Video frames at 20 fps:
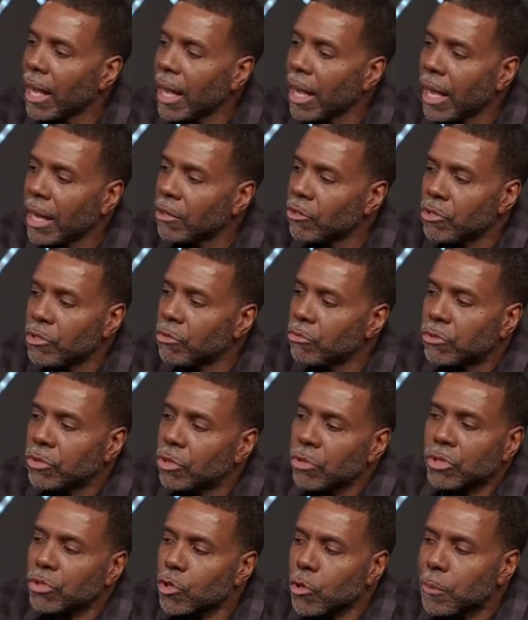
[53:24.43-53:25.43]
and you
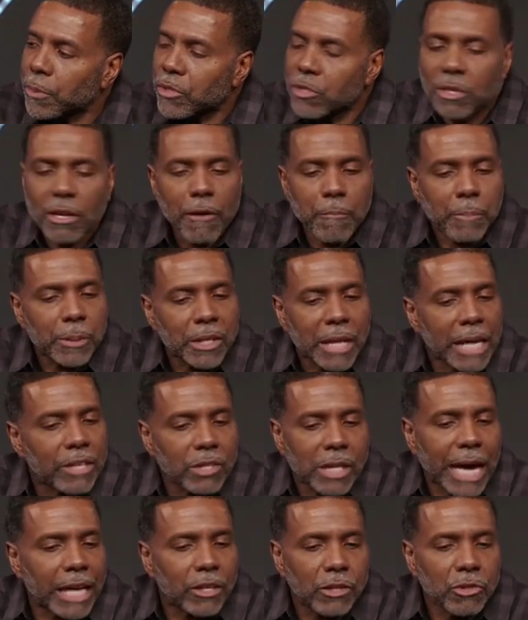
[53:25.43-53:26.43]
do stupid stuff, but now
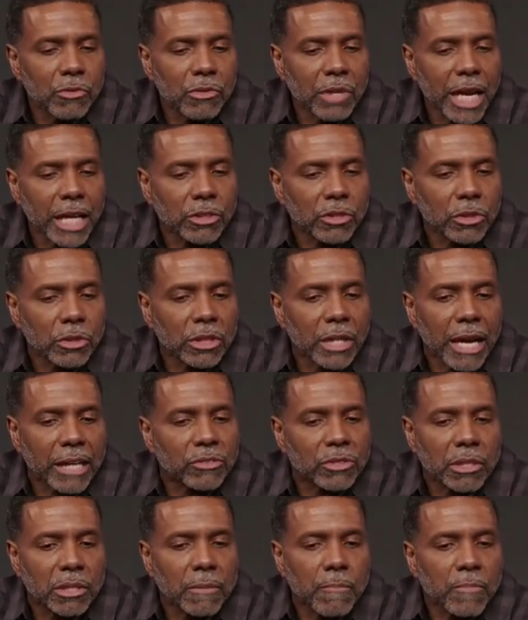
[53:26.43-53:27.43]
you got new nature
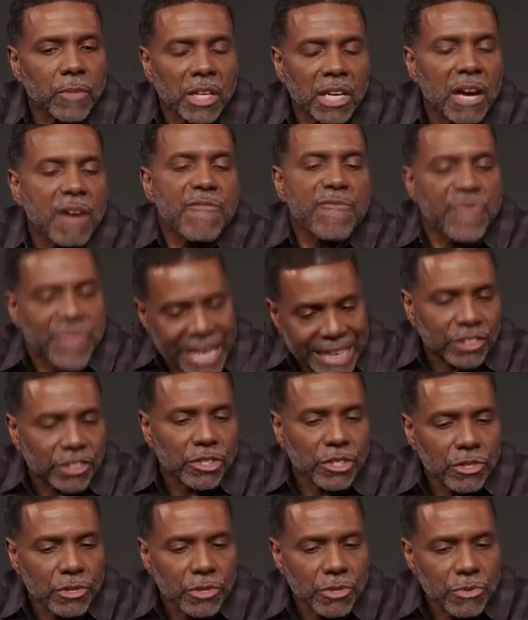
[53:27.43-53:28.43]
that's
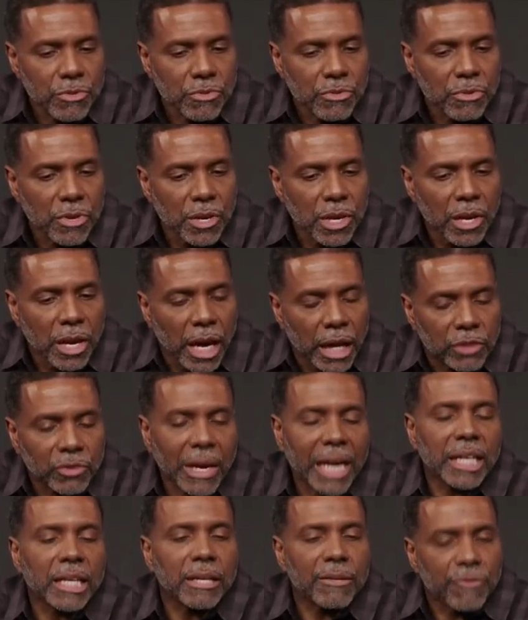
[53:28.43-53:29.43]
convicting you and
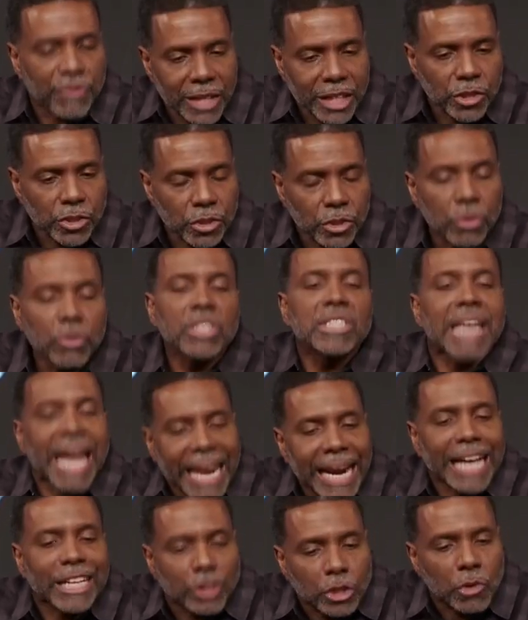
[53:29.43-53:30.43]
trying to convince you
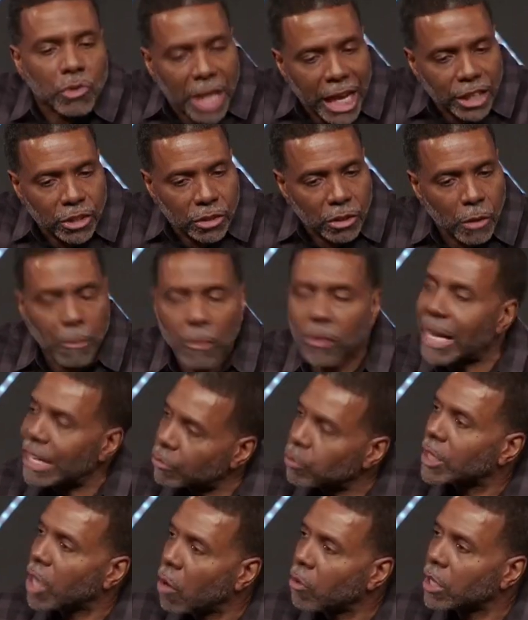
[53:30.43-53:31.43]
that ain't your nature no more.
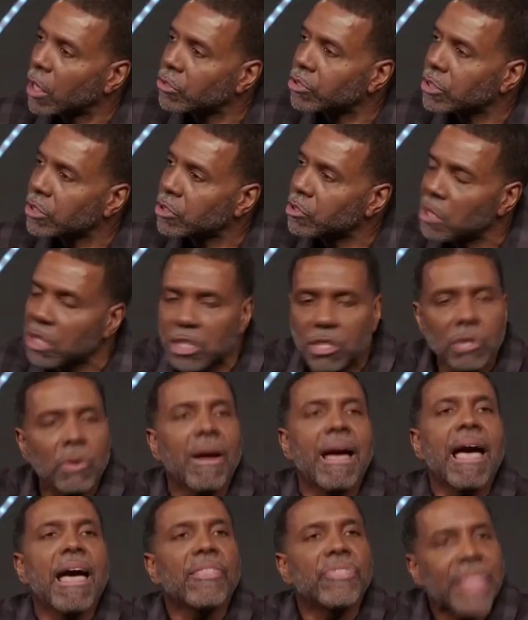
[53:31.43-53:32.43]
That's what the Holy Ghost is doing to
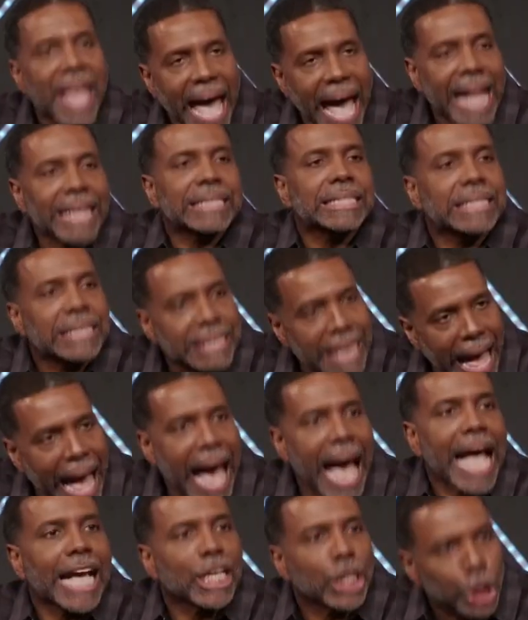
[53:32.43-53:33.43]
you. That's
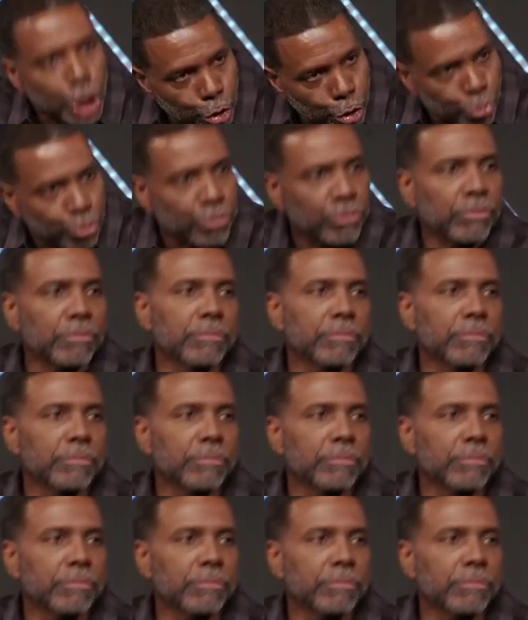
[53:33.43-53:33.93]
not you.